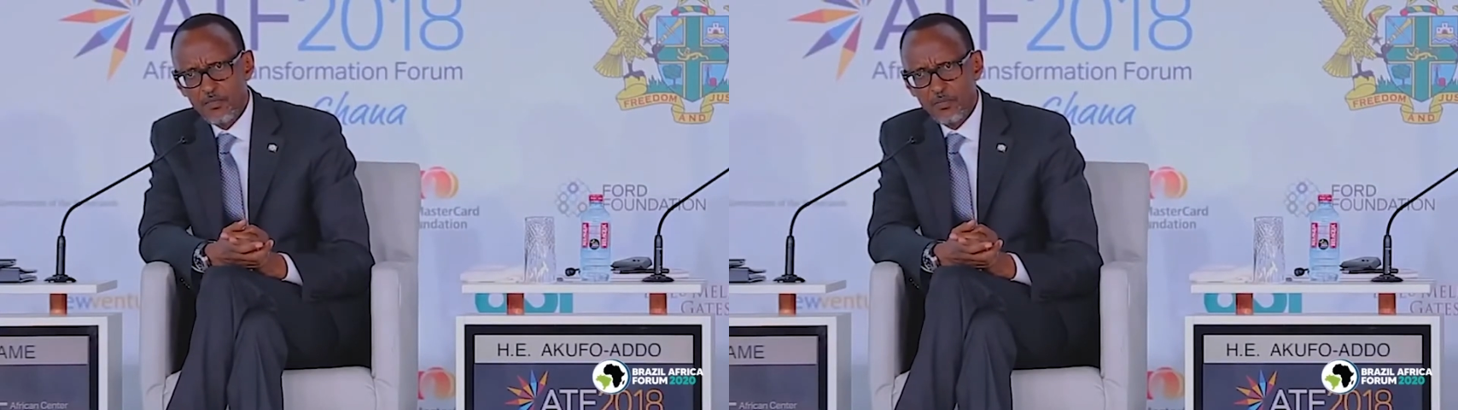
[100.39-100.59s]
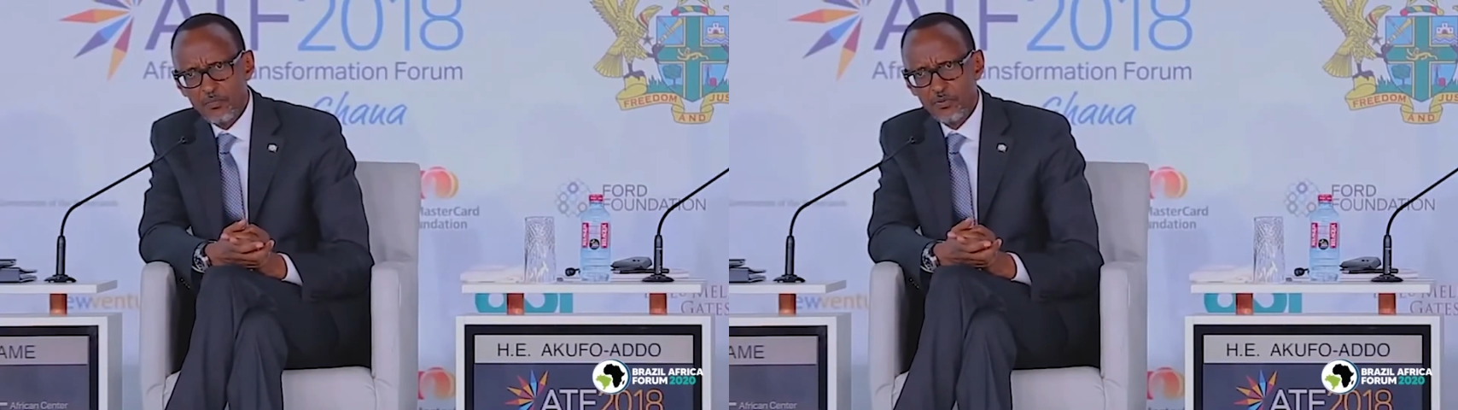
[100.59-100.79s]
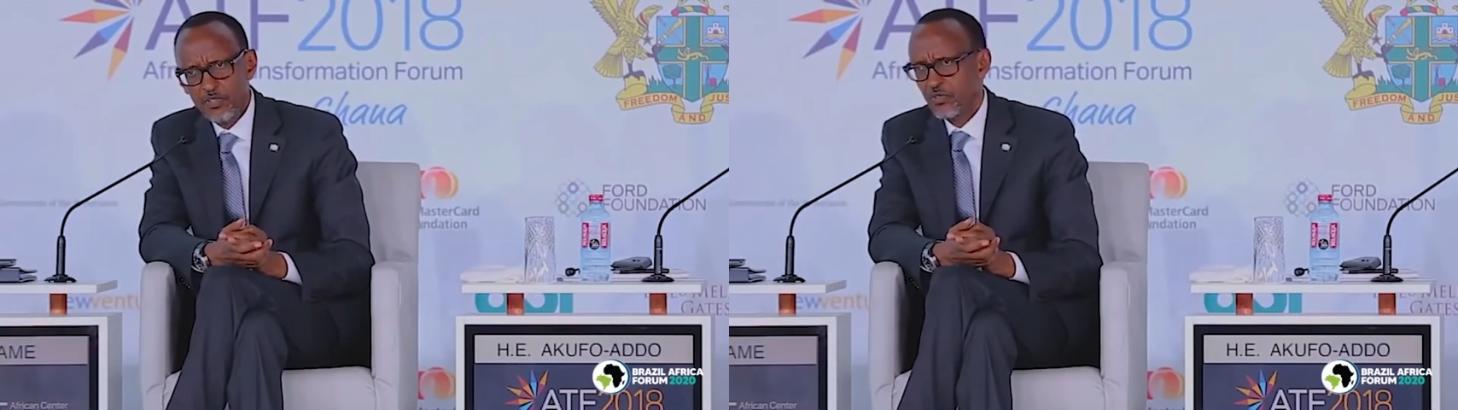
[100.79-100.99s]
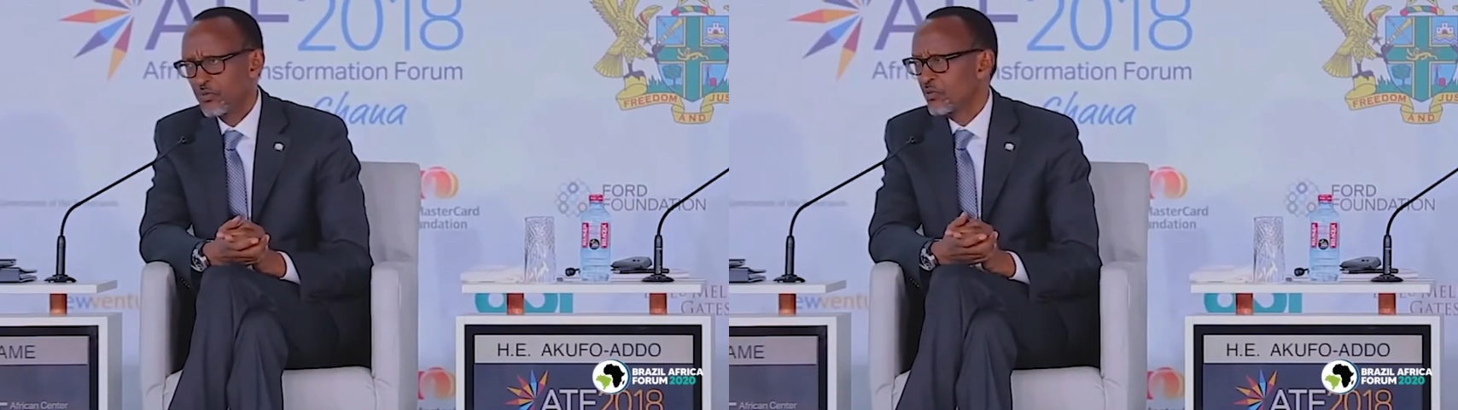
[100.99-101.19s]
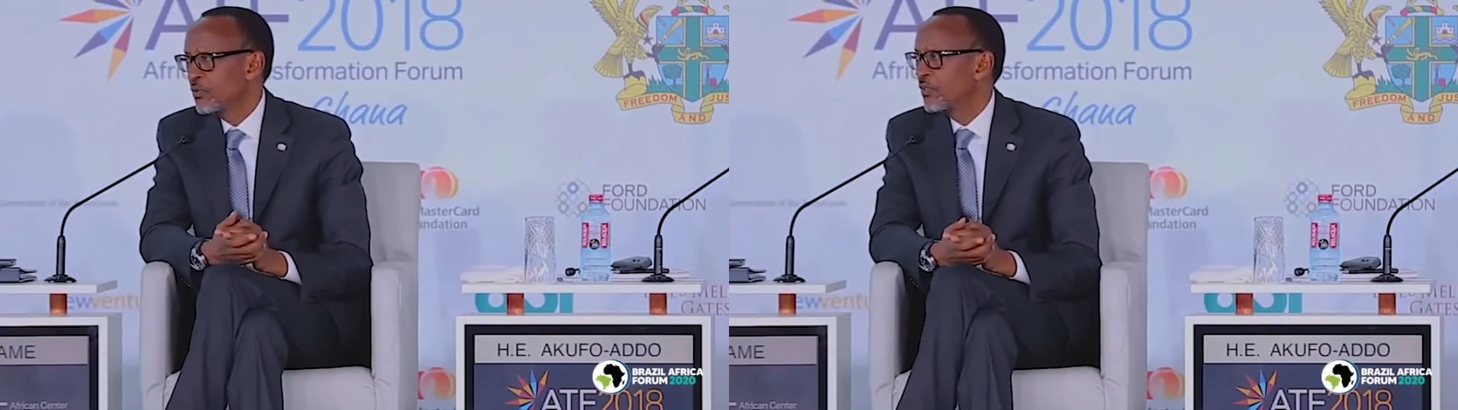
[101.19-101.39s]
be put
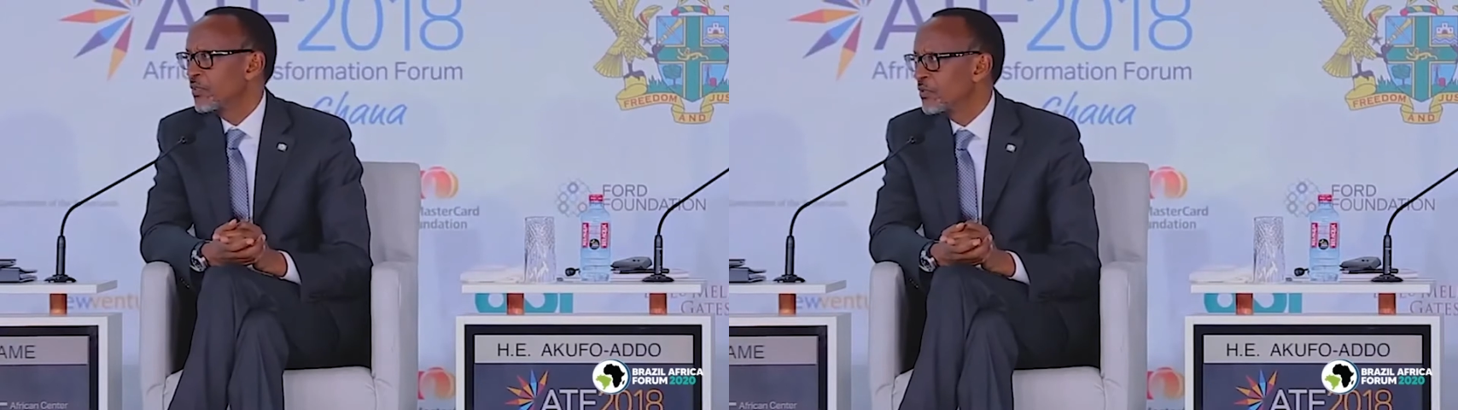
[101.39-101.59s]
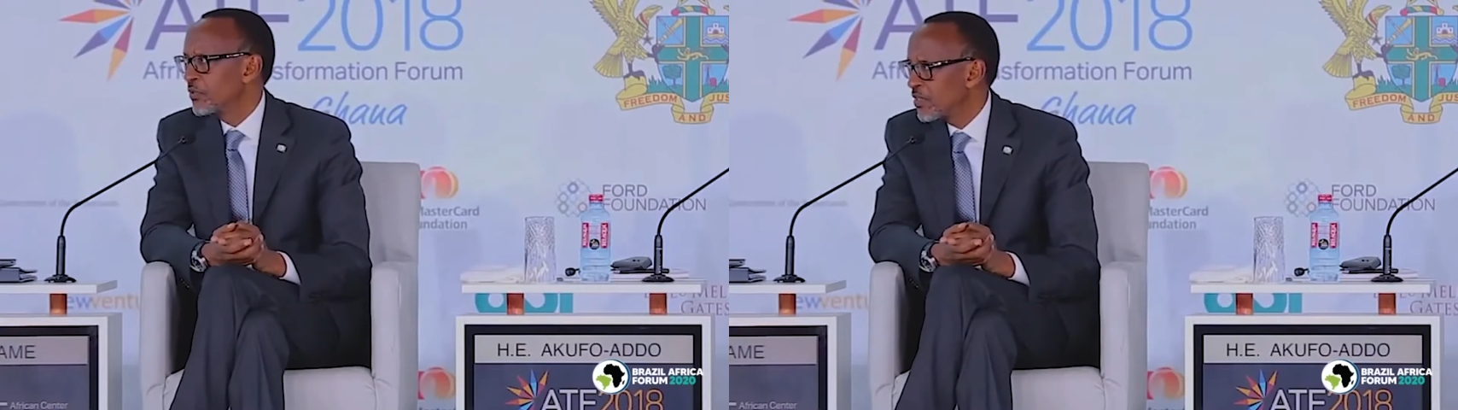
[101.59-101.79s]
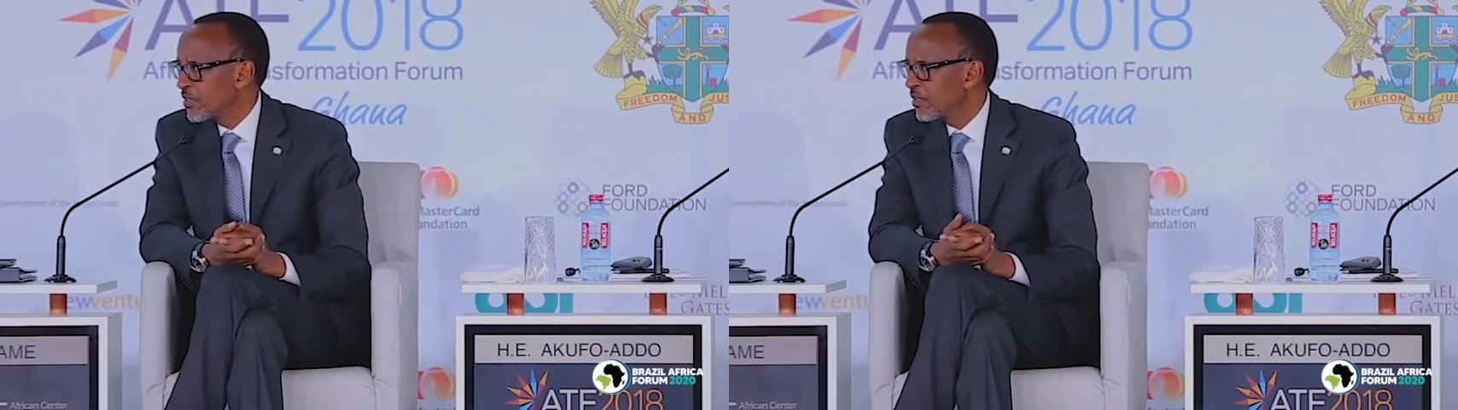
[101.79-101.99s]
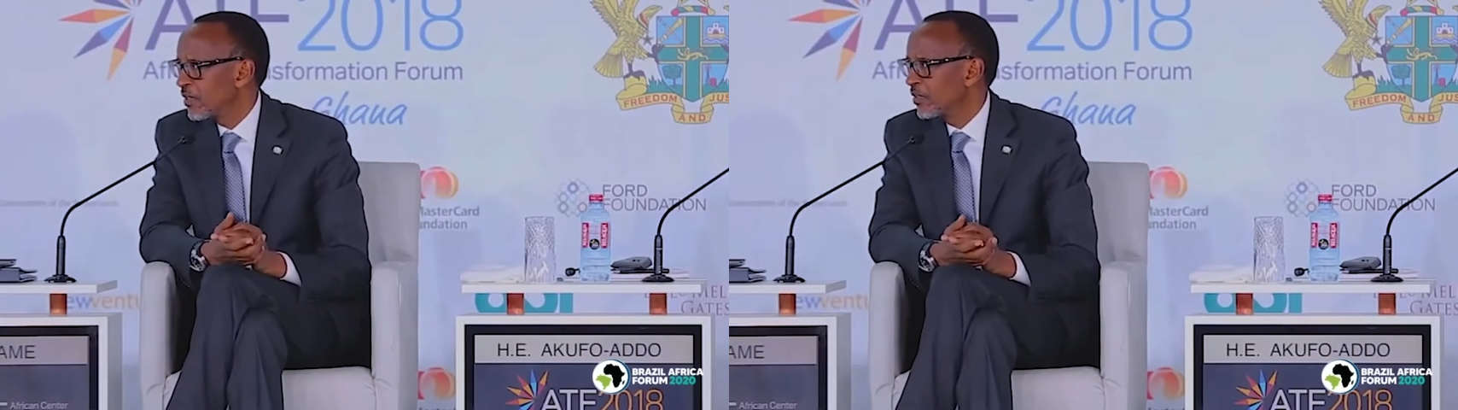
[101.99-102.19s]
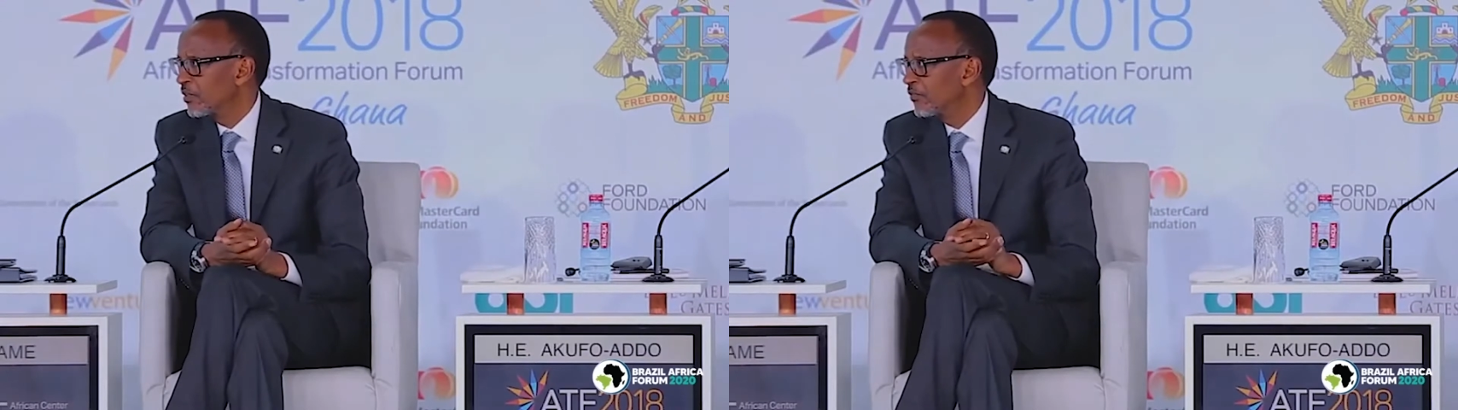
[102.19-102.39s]
to good
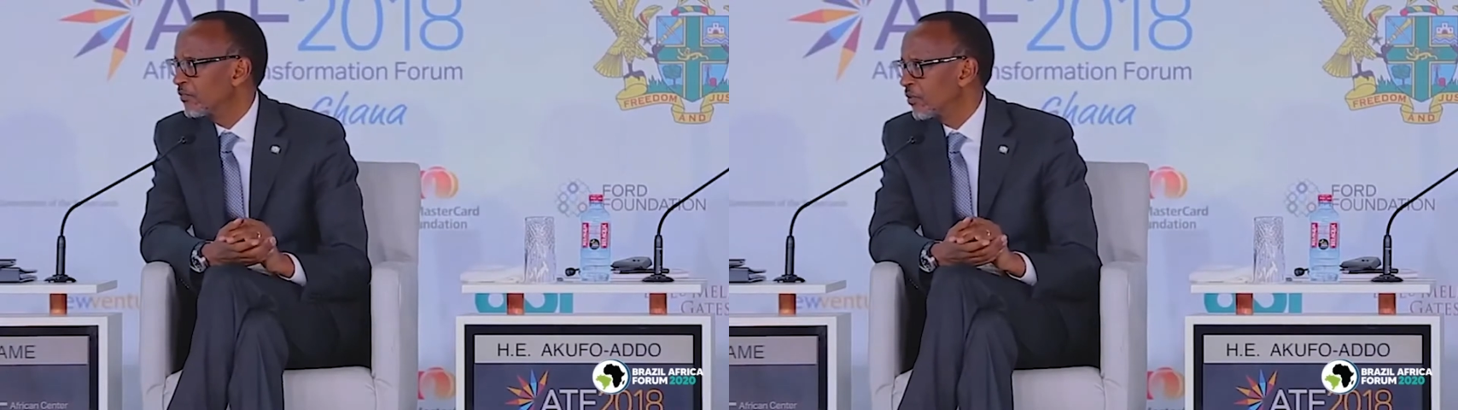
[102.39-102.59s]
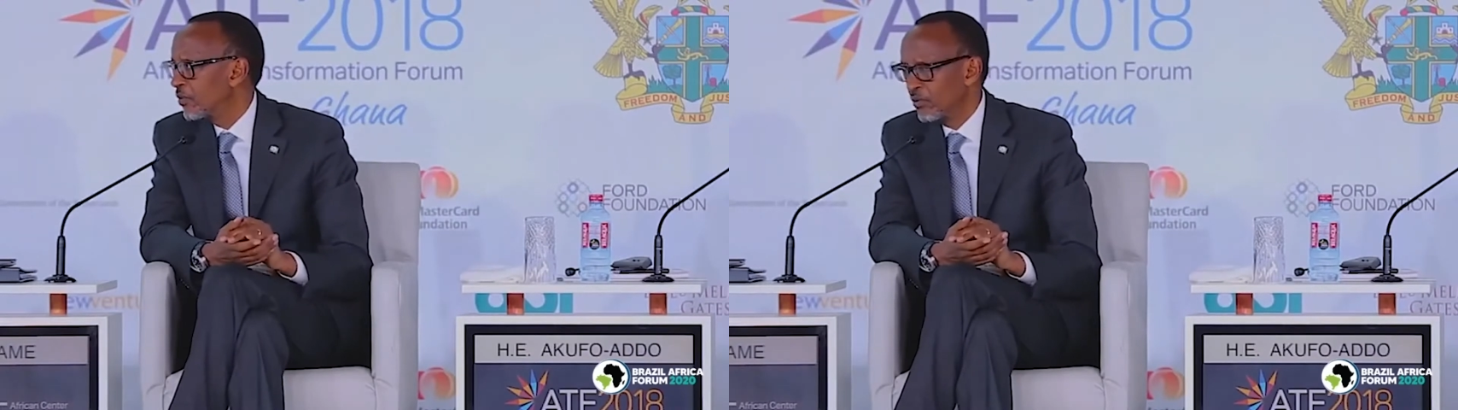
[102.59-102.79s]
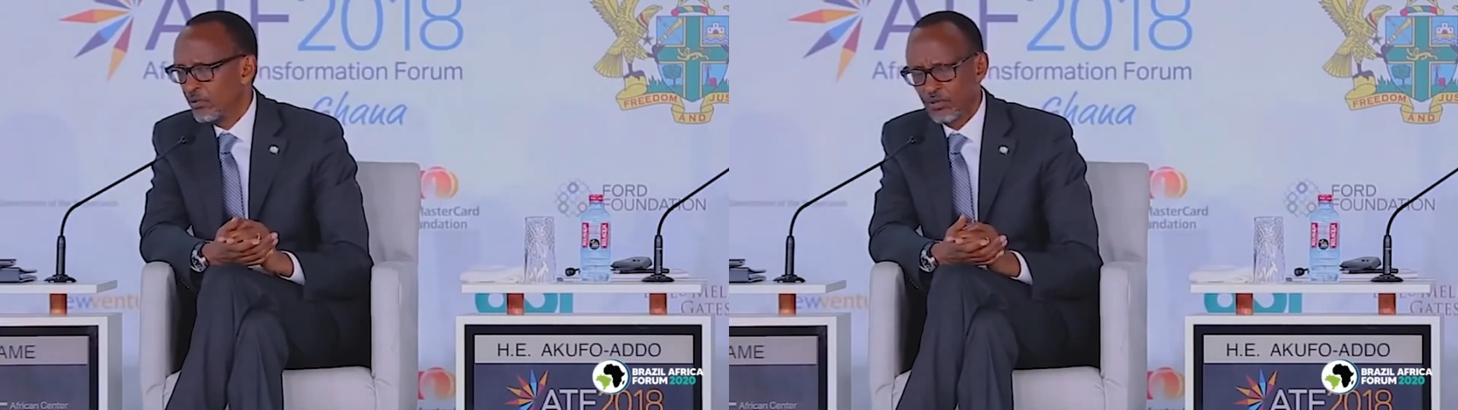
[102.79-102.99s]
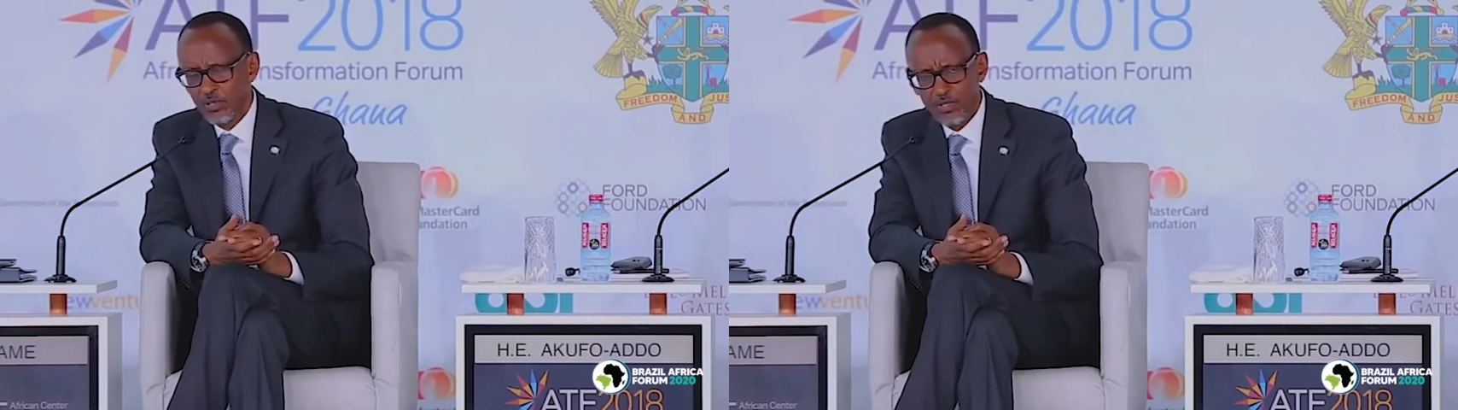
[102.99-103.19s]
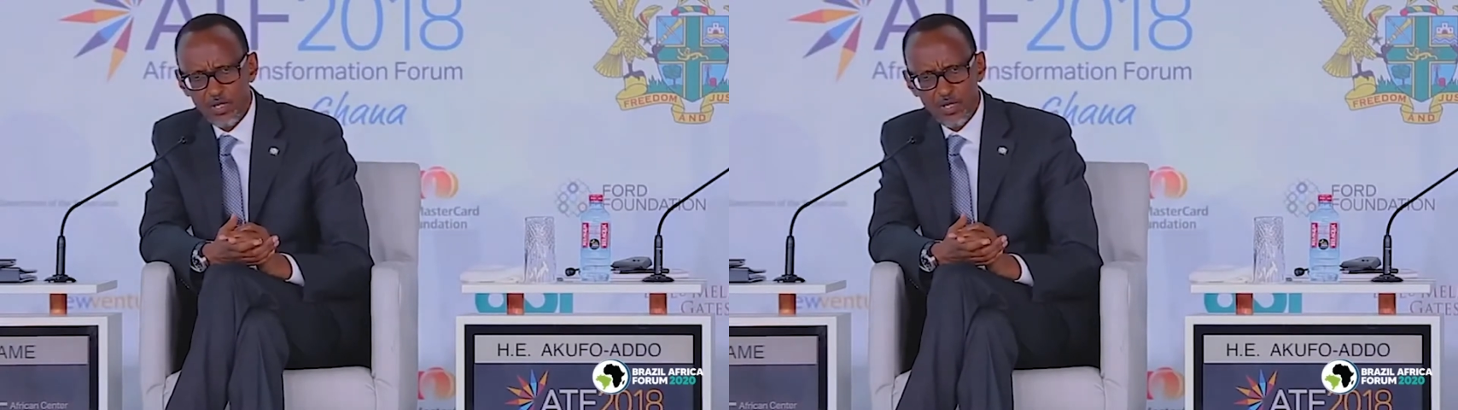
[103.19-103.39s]
use for